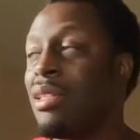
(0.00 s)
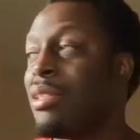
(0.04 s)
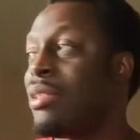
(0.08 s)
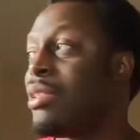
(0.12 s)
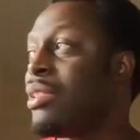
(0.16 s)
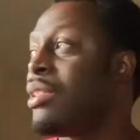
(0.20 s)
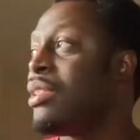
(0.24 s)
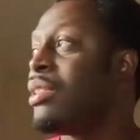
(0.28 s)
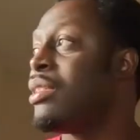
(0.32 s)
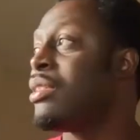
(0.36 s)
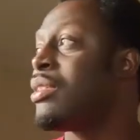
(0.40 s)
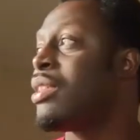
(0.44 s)

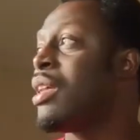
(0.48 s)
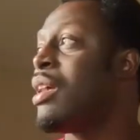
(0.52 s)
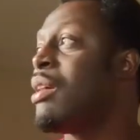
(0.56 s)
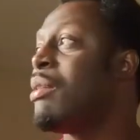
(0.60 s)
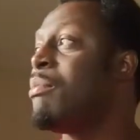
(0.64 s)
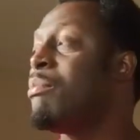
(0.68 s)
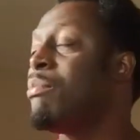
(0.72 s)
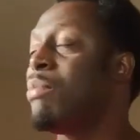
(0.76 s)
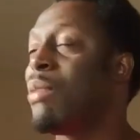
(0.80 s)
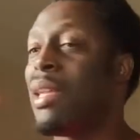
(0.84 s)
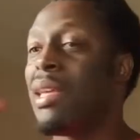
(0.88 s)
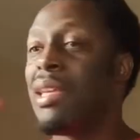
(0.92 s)
See,
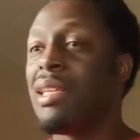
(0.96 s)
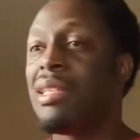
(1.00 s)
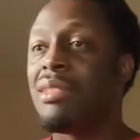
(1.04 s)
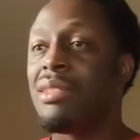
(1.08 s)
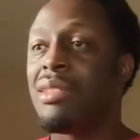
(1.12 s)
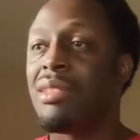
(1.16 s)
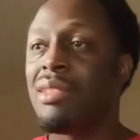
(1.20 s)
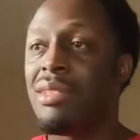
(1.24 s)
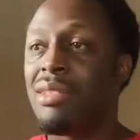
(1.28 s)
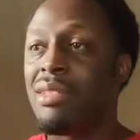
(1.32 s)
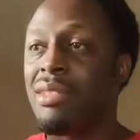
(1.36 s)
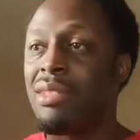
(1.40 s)
some
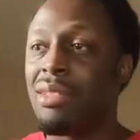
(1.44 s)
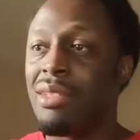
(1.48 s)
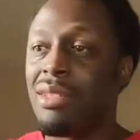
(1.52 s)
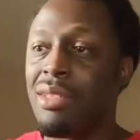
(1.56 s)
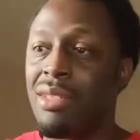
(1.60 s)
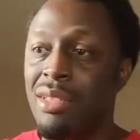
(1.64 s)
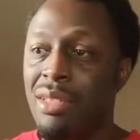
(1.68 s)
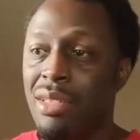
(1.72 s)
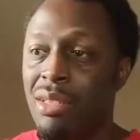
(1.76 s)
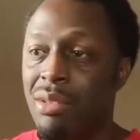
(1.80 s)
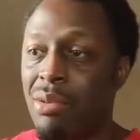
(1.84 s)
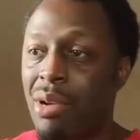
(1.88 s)
places
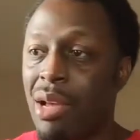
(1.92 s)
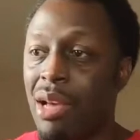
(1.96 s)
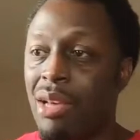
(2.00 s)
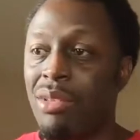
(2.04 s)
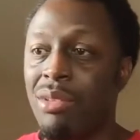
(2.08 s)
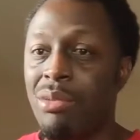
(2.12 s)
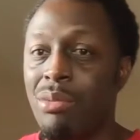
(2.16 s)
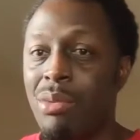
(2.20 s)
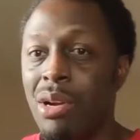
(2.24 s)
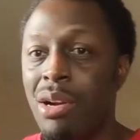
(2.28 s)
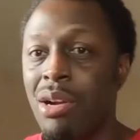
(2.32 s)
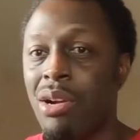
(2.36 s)

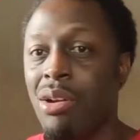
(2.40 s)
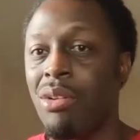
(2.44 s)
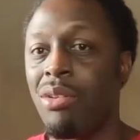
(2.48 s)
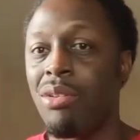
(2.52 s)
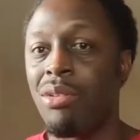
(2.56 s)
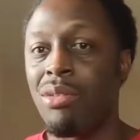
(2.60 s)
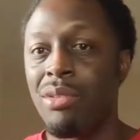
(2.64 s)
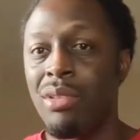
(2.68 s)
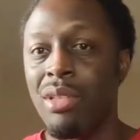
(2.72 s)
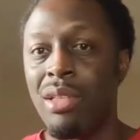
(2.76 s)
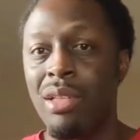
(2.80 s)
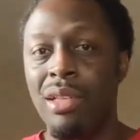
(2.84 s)
around the
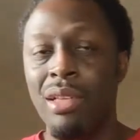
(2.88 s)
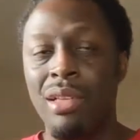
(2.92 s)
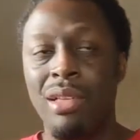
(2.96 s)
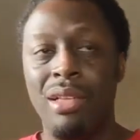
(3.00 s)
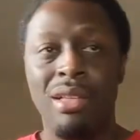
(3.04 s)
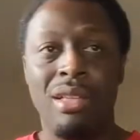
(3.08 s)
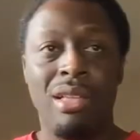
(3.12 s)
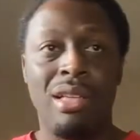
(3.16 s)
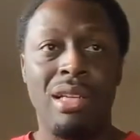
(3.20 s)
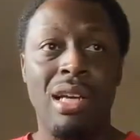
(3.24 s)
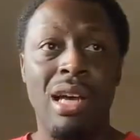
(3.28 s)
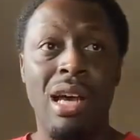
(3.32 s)
world,
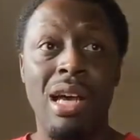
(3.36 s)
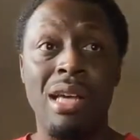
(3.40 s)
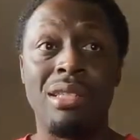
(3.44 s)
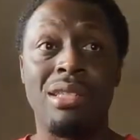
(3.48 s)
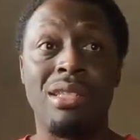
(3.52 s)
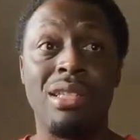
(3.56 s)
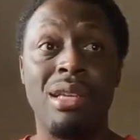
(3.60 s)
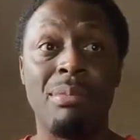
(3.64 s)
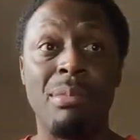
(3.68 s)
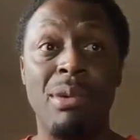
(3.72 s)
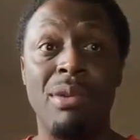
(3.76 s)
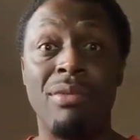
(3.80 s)
the
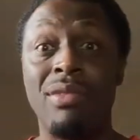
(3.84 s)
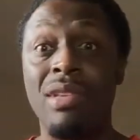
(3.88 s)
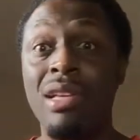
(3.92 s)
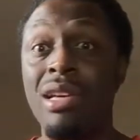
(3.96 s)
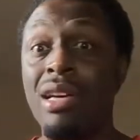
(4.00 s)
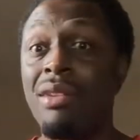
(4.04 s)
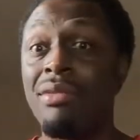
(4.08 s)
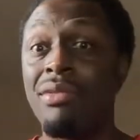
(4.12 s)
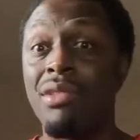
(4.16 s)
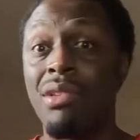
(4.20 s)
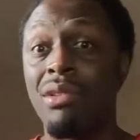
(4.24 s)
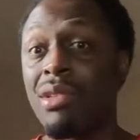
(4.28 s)
concept of
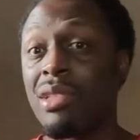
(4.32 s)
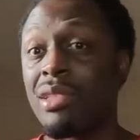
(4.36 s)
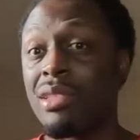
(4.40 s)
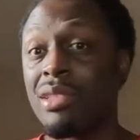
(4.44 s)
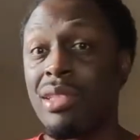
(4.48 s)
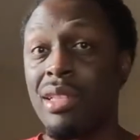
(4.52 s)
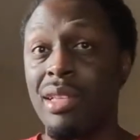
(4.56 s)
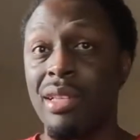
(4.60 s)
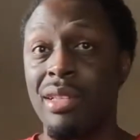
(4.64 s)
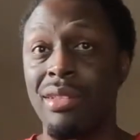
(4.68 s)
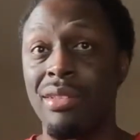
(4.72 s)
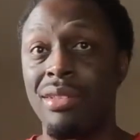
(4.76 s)
love don't
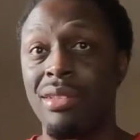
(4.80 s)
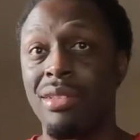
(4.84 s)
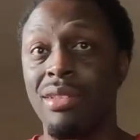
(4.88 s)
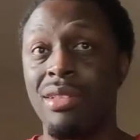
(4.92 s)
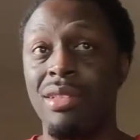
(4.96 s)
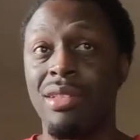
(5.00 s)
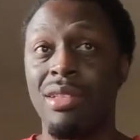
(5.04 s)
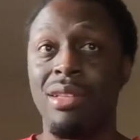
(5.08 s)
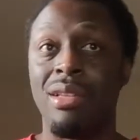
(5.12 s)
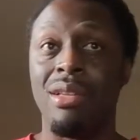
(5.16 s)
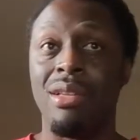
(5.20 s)
exist.